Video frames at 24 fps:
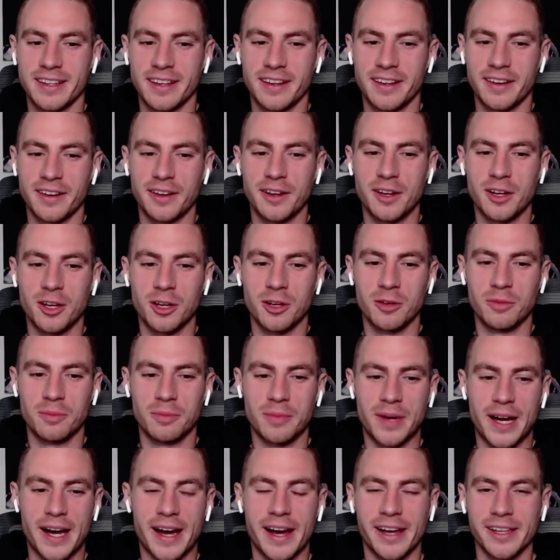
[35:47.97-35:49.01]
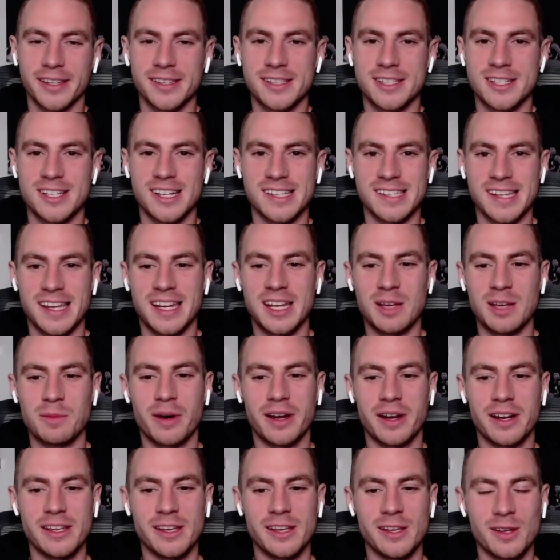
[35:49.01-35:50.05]
I highly suggest
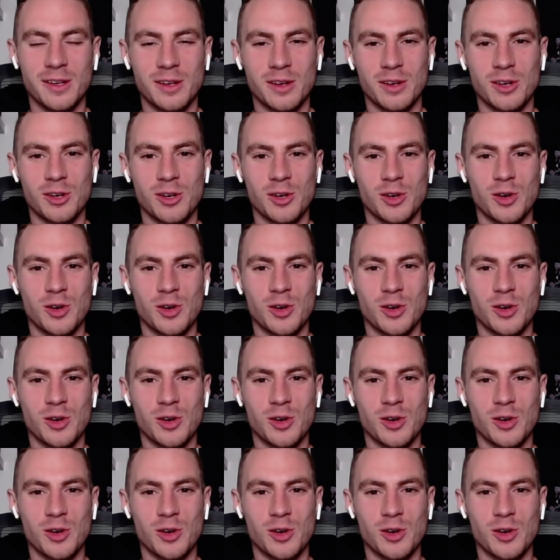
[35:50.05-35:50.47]
anybody